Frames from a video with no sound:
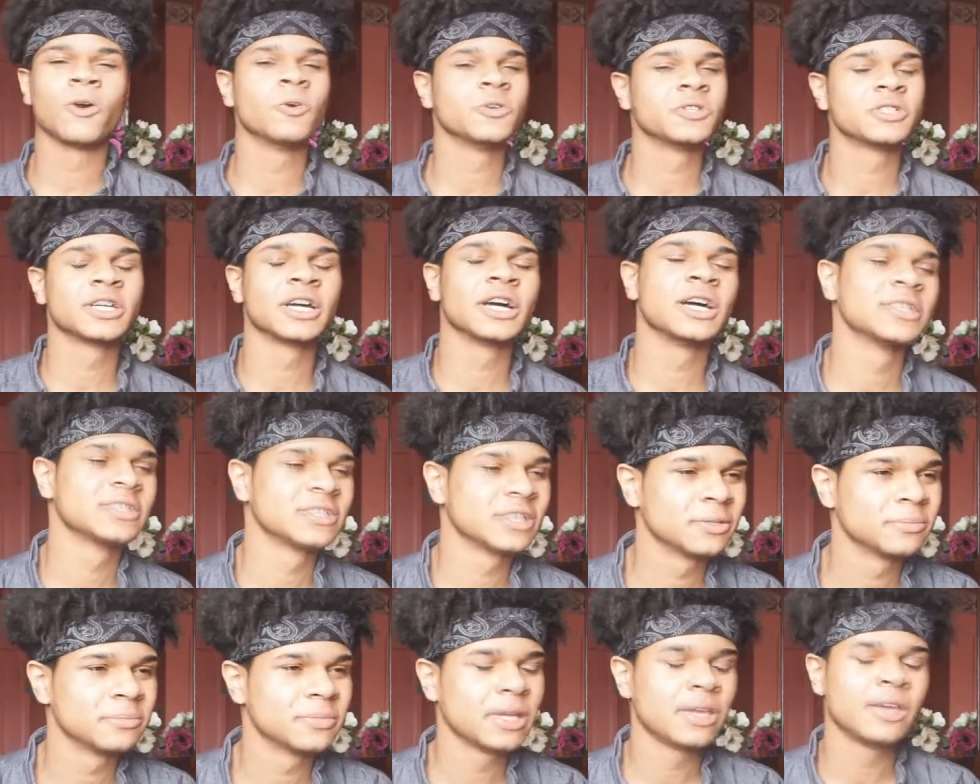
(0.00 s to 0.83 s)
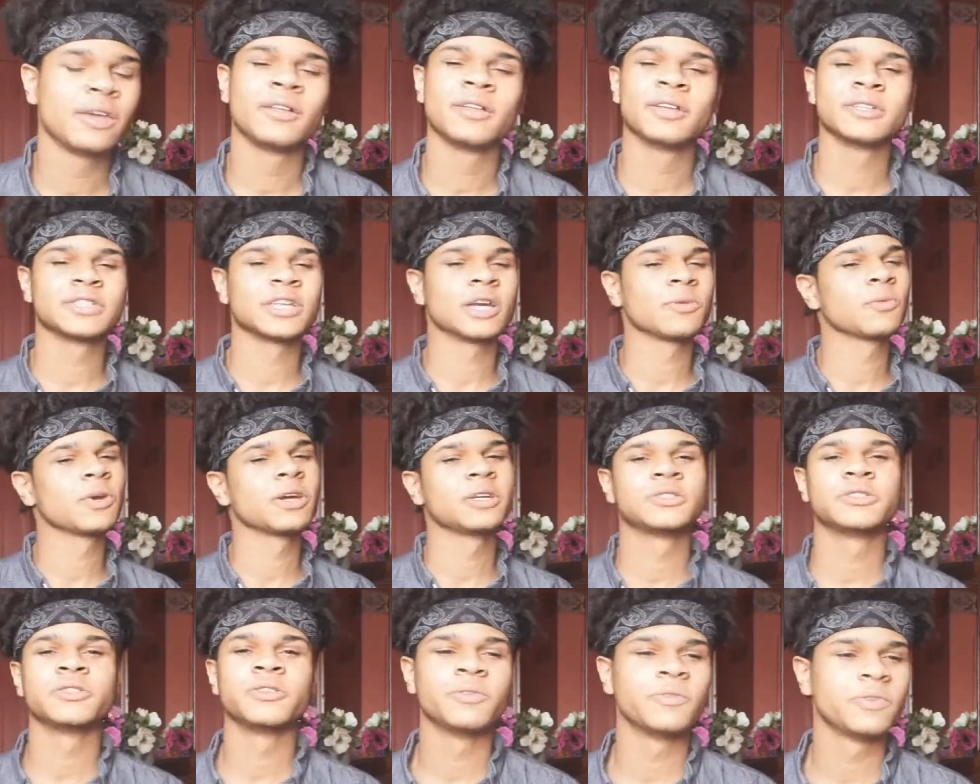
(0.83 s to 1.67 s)
hold you guys up. Let's hop
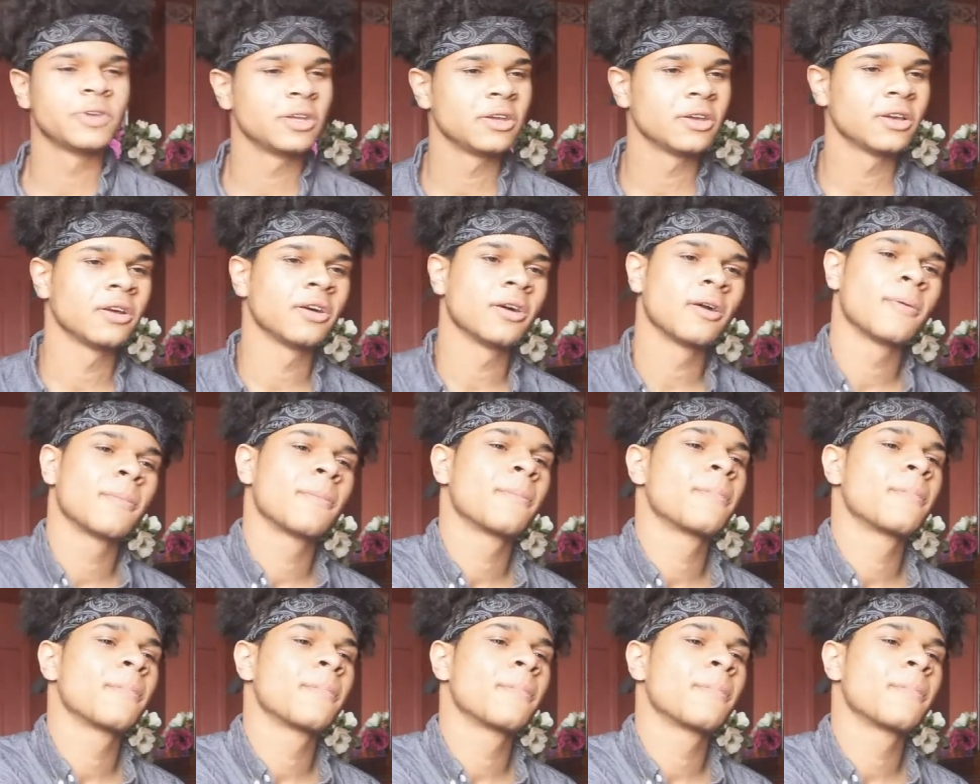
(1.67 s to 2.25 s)
right into the video.